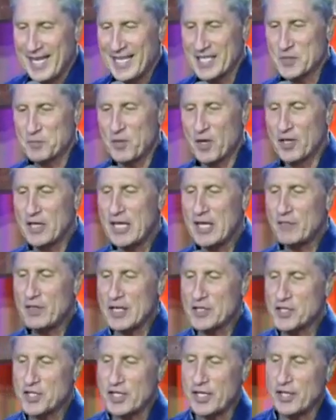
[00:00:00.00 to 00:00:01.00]
It's
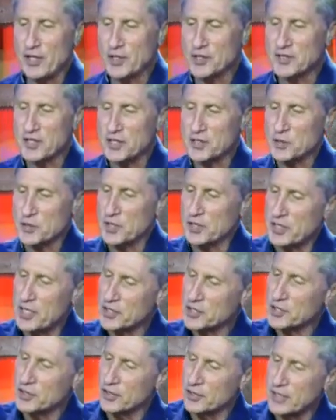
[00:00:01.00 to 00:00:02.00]
believed that she used this
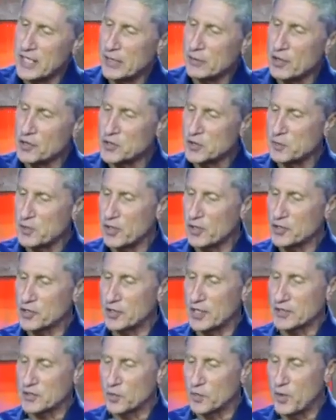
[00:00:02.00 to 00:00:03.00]
traditional Negro
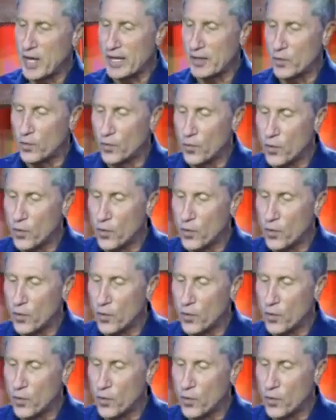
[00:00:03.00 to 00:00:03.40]
spiritual as a way